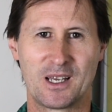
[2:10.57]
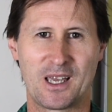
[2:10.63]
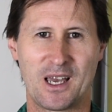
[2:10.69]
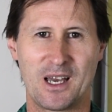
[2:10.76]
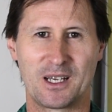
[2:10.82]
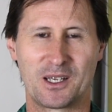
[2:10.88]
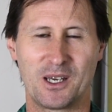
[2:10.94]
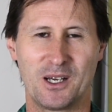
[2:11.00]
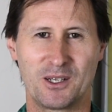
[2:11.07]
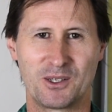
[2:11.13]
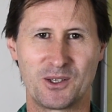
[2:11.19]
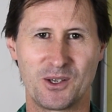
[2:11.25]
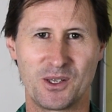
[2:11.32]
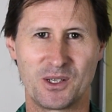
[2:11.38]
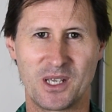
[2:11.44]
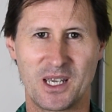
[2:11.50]
can't go
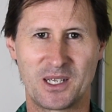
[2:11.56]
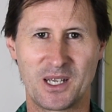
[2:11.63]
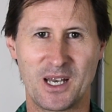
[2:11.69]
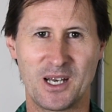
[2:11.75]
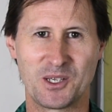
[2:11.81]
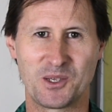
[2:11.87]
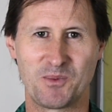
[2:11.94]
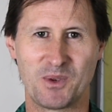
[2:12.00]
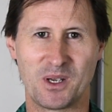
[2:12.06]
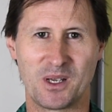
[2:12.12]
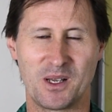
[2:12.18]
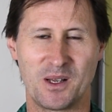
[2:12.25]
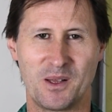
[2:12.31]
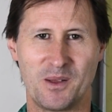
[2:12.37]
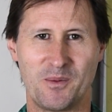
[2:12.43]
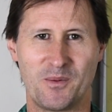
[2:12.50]
into the details, but
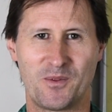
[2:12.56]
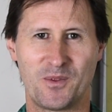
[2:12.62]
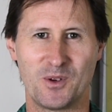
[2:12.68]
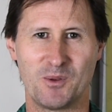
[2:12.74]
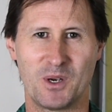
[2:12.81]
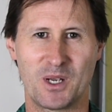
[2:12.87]
for